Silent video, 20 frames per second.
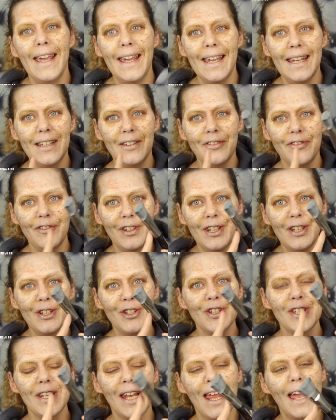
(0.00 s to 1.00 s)
It
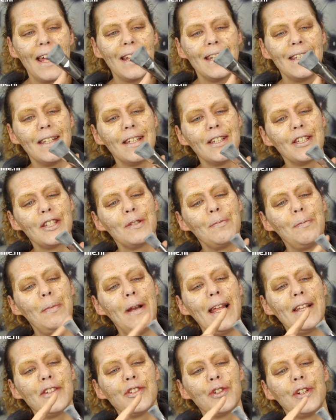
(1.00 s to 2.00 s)
feels like the
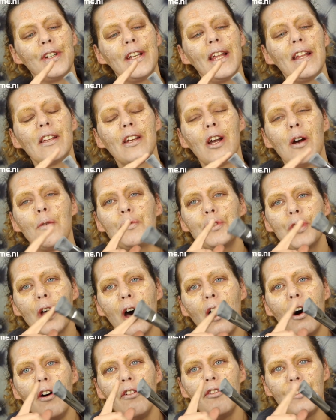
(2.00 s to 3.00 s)
splatter that comes
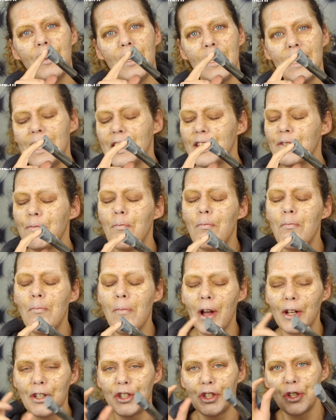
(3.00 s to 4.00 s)
off it is
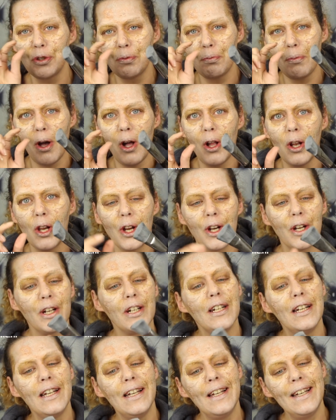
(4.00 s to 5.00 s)
much
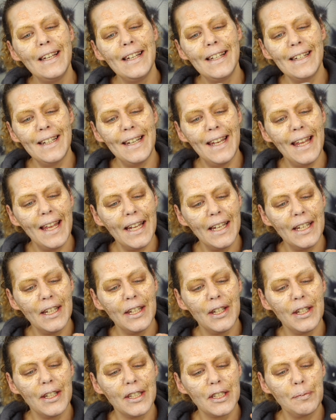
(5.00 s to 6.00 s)
smaller
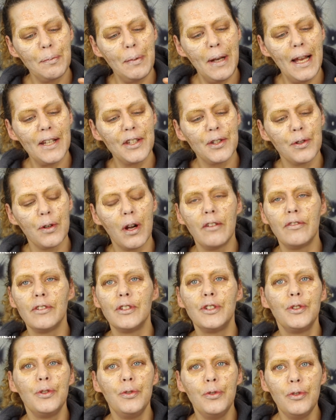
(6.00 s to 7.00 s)
than the splatter of a
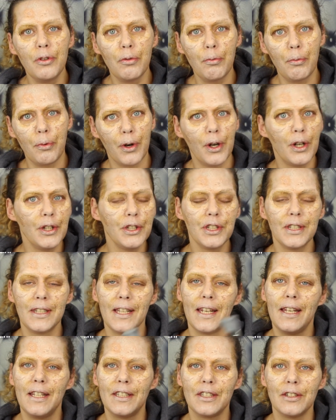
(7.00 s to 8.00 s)
toothbrush.
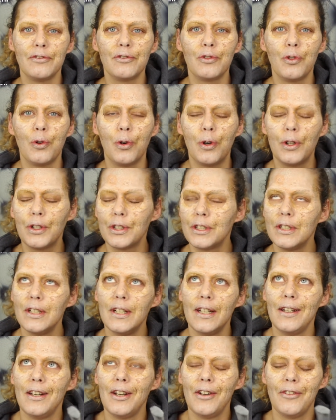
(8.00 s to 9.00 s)
That is of course
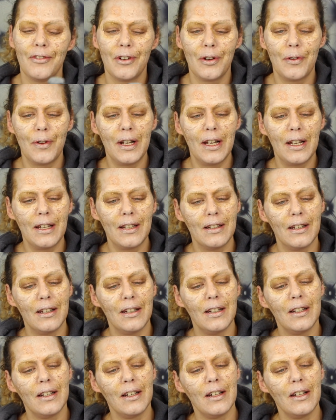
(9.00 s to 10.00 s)
very
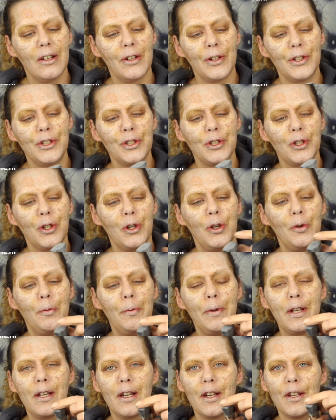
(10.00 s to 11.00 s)
logical
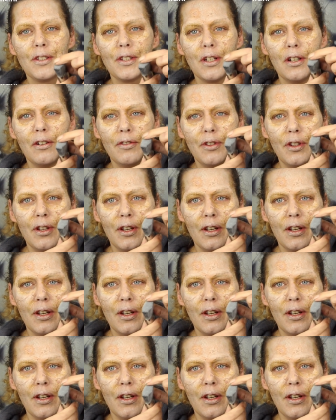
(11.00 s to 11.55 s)
because of